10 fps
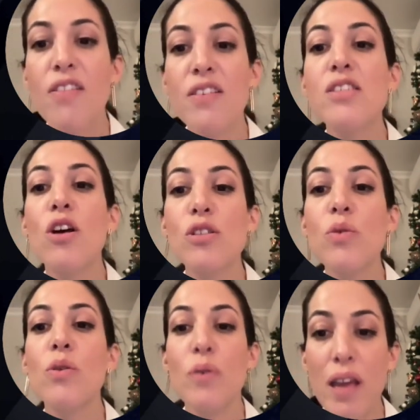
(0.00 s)
This is
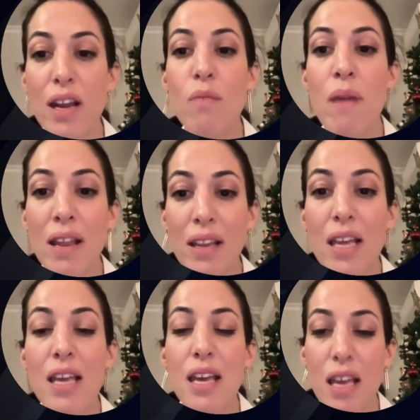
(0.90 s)
also located
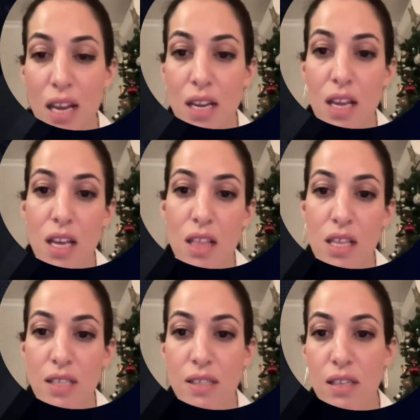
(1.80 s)
mainly in
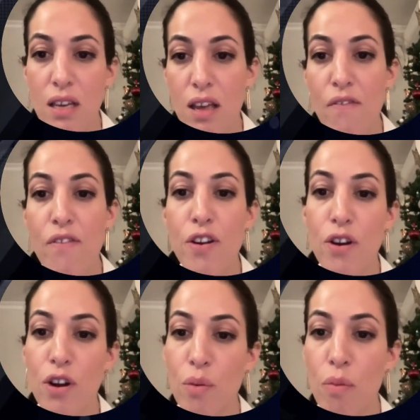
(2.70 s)
this
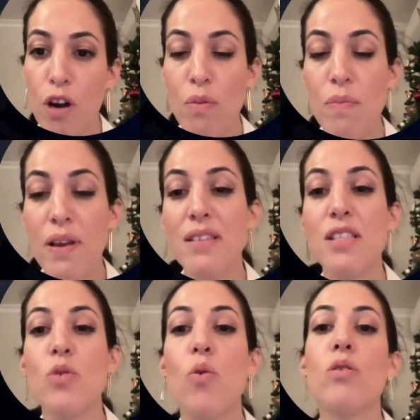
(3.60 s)
inferior compartment
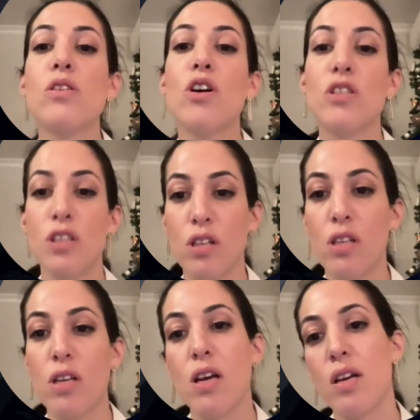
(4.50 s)
because it's a
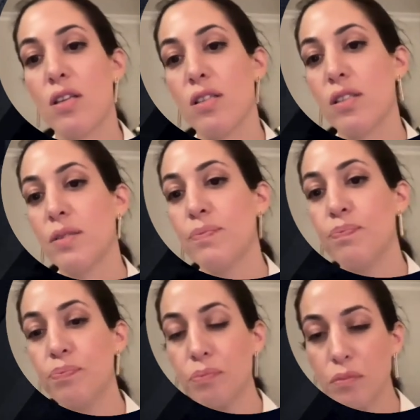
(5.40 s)
horizontal,
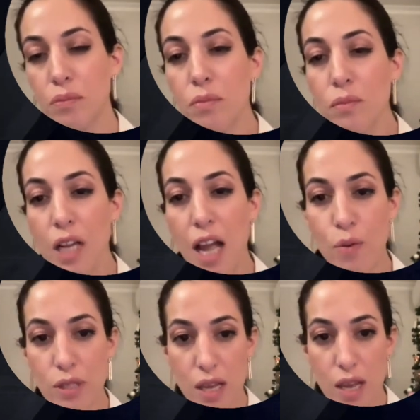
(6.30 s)

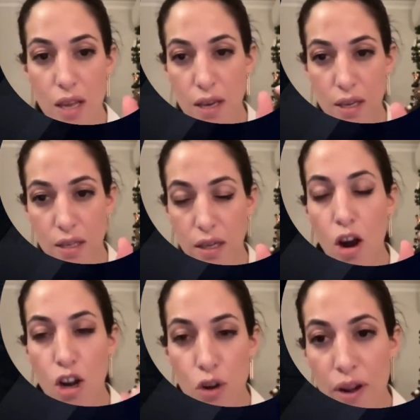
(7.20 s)
I would say,
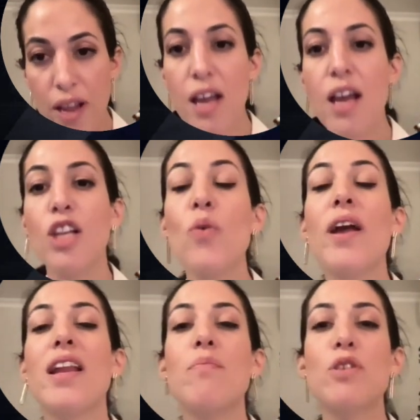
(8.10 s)
artery
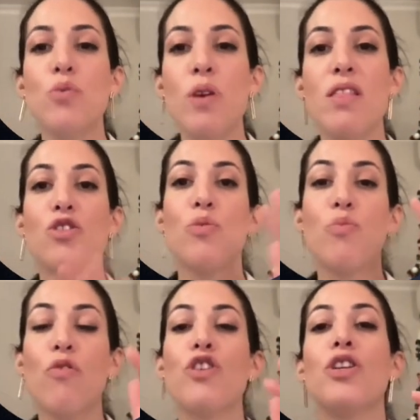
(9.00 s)
located between the
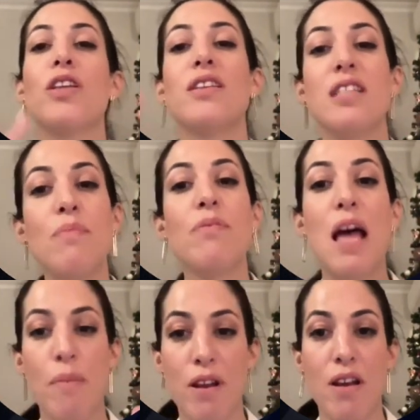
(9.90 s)
superficial and the deep
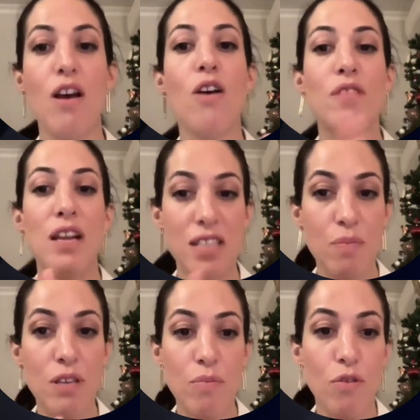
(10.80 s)
lamina of that
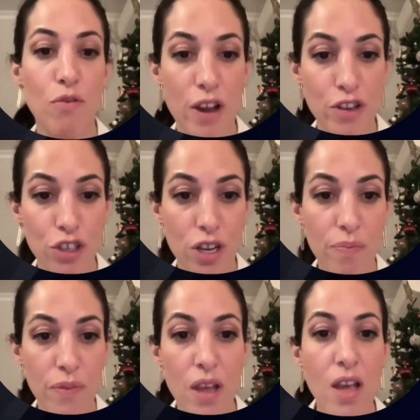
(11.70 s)
deep temporal
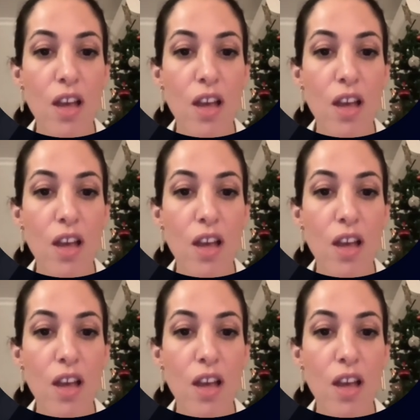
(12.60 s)
fascia.